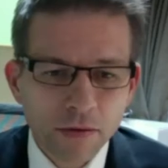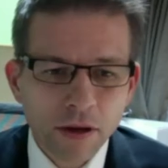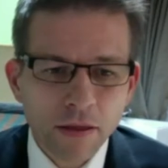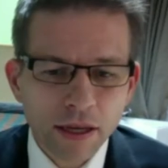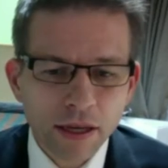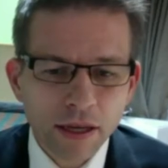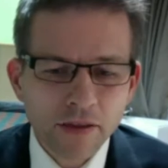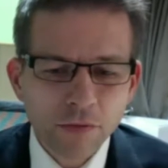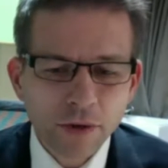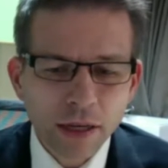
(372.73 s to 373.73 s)
I think, is
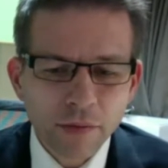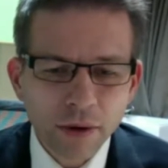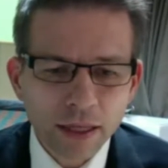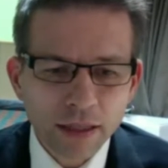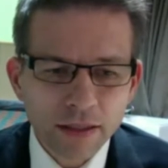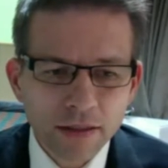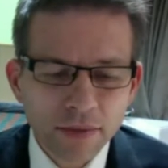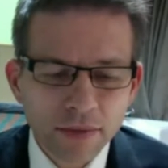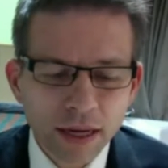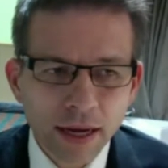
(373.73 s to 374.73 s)
not really one that's
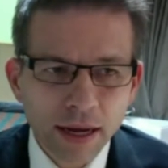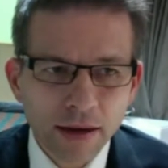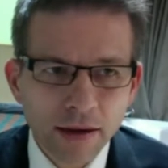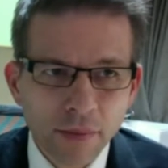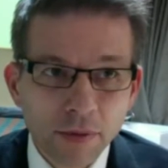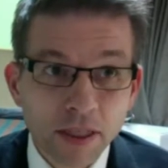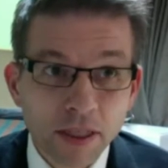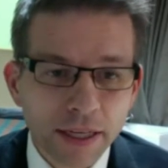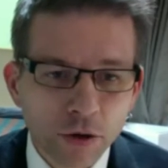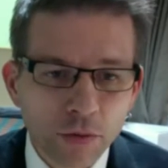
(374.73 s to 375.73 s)

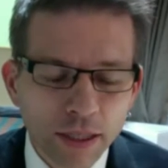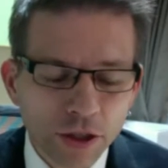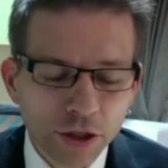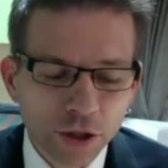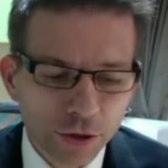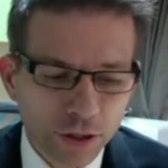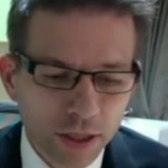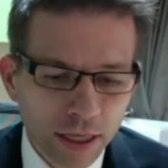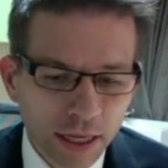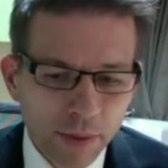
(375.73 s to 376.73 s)
particularly good one to choose.
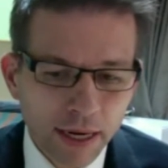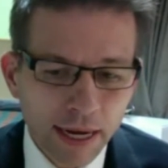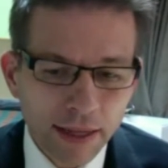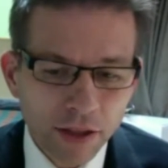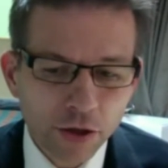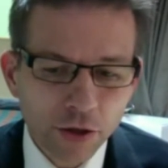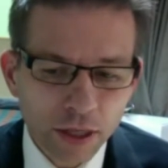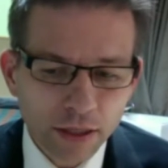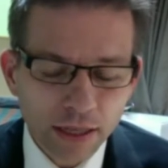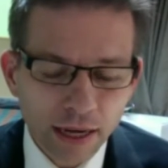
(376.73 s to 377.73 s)
But out of the two
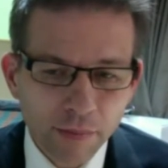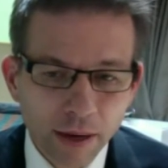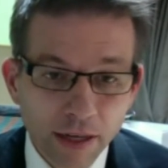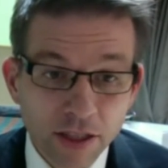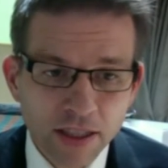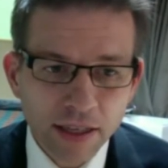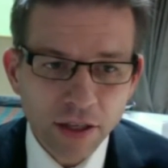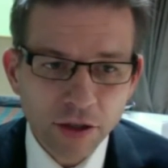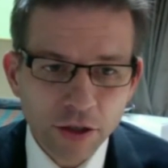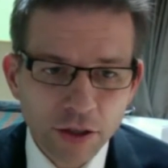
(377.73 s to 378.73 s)
that patients tend to
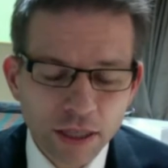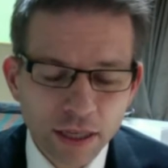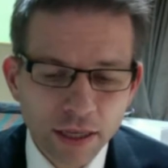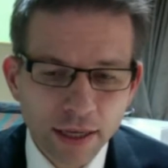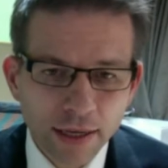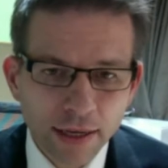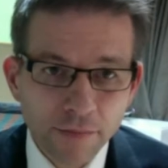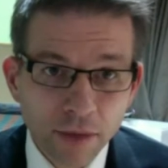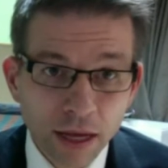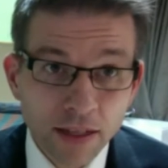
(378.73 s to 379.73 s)
choose, the
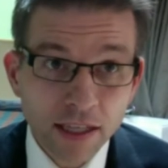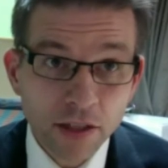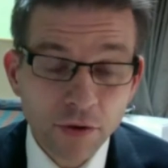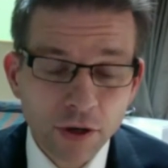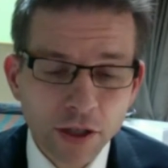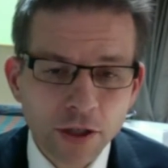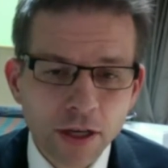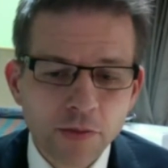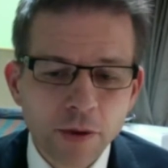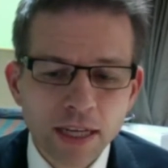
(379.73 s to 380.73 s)
640G, I
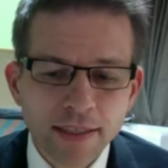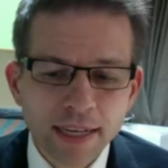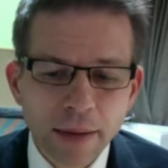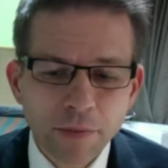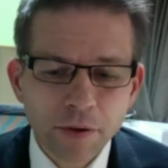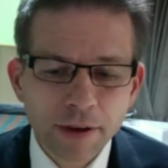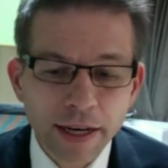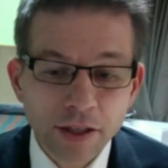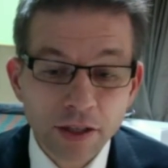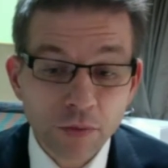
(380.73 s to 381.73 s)
suppose, has a couple of
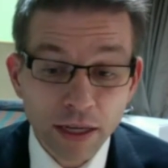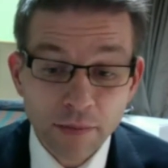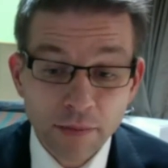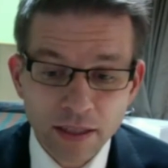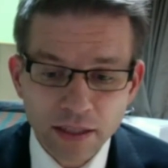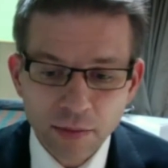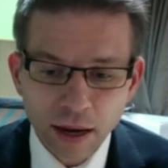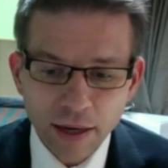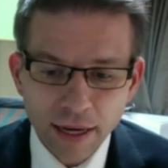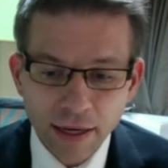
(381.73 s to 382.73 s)
advantages. One of them is the
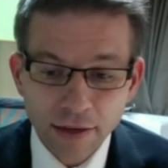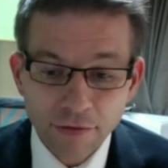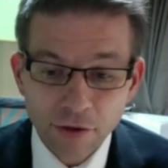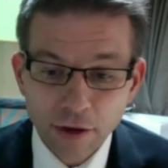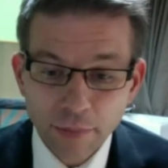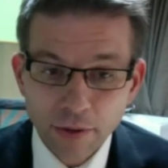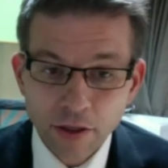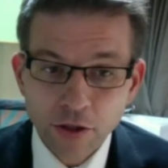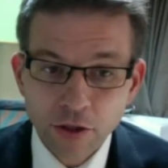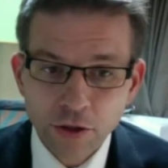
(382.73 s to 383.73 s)
SmartGuard if you happen to
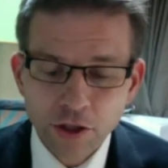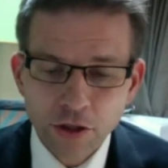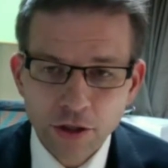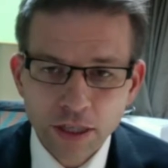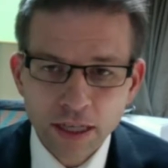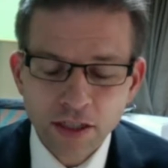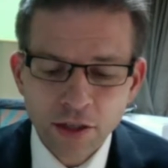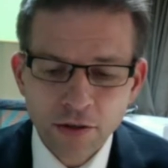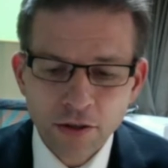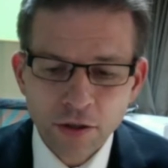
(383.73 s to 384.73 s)
choose to use a
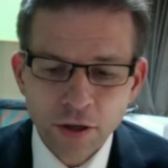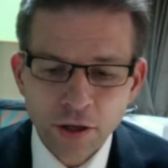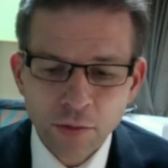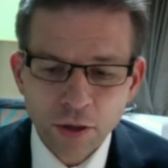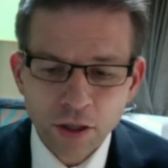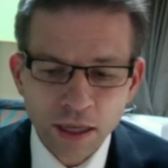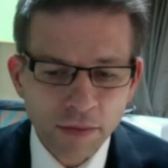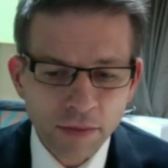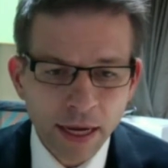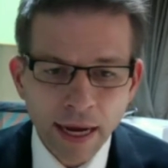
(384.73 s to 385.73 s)
continuous glucose monitor,
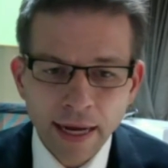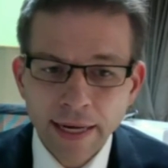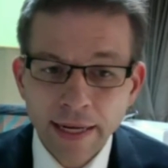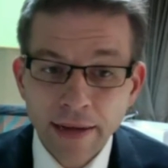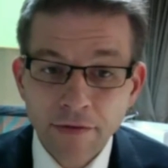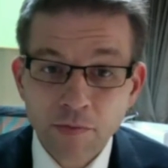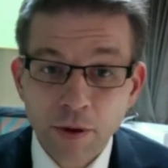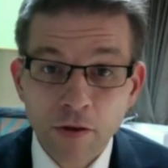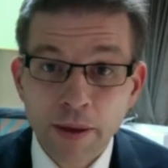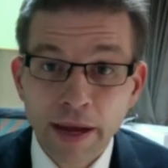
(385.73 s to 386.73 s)
and that gives
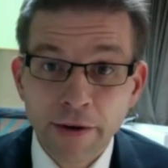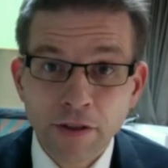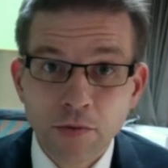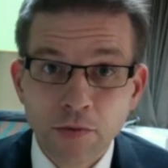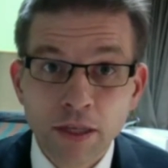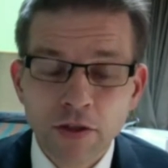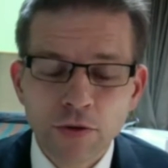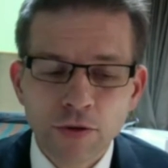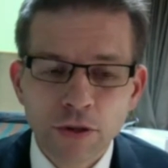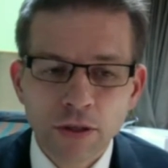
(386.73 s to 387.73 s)
both parents with
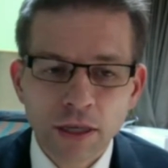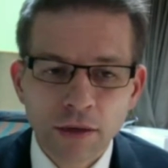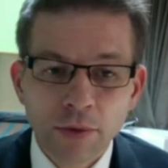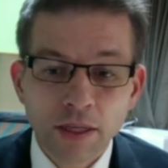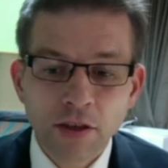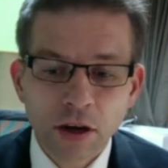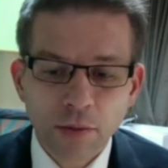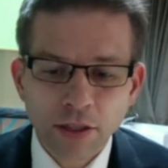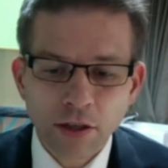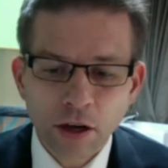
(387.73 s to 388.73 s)
children with type
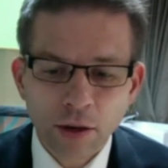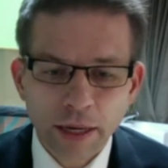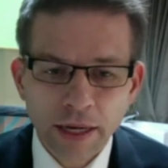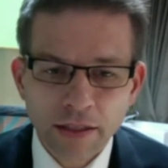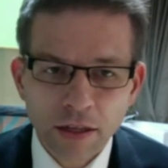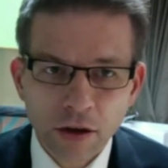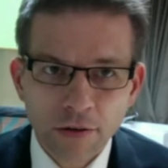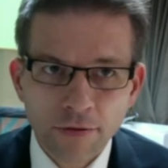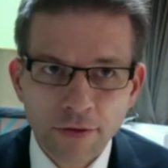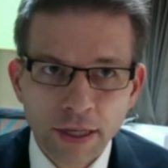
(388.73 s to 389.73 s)
1 diabetes a lot
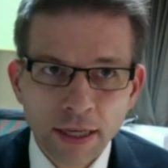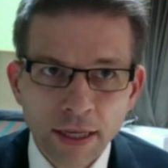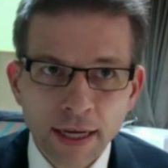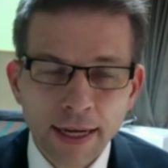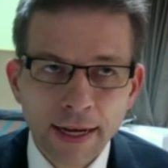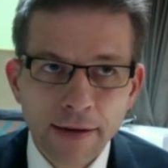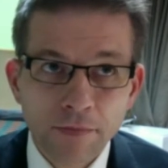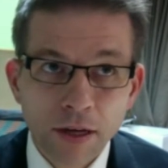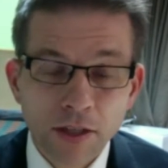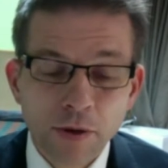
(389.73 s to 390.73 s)
of, I
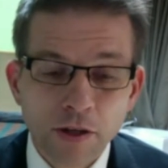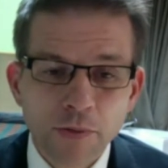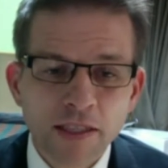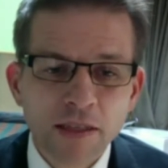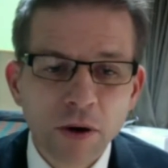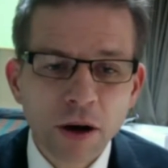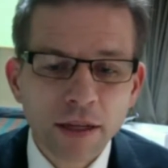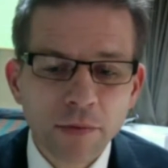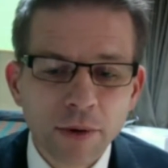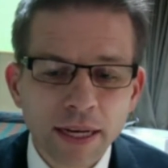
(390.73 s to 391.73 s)
suppose, peace of mind
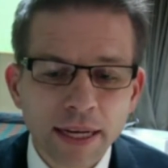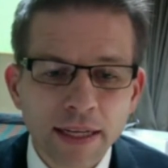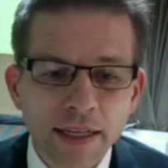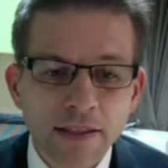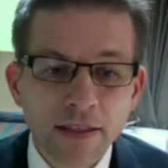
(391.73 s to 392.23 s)
that when their kids